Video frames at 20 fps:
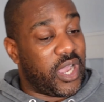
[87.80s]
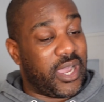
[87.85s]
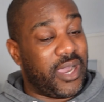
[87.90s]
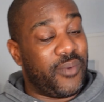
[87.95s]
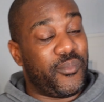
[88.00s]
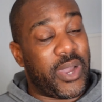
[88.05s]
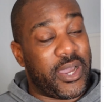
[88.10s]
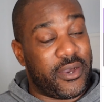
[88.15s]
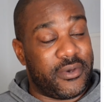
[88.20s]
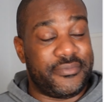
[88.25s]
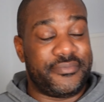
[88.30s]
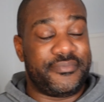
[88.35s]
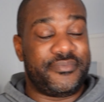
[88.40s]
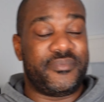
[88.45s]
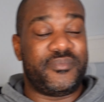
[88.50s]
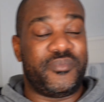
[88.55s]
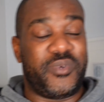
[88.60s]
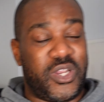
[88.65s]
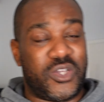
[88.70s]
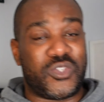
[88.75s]
well,
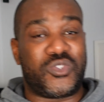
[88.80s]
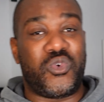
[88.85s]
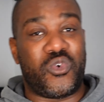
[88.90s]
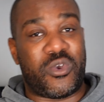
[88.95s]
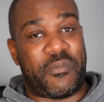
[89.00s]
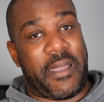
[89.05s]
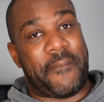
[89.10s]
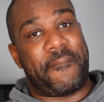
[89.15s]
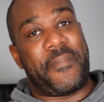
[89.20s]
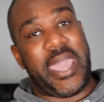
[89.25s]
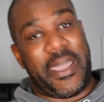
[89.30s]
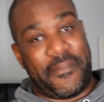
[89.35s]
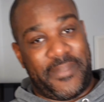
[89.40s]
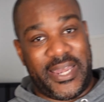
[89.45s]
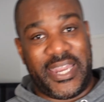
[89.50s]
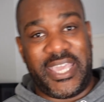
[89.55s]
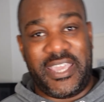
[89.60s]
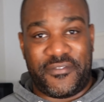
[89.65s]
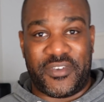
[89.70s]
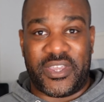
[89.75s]
we're not talking about Pep
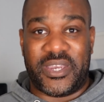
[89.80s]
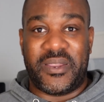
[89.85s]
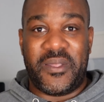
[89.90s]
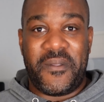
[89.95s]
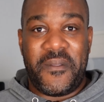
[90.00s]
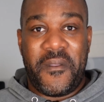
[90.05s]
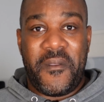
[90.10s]
leaving.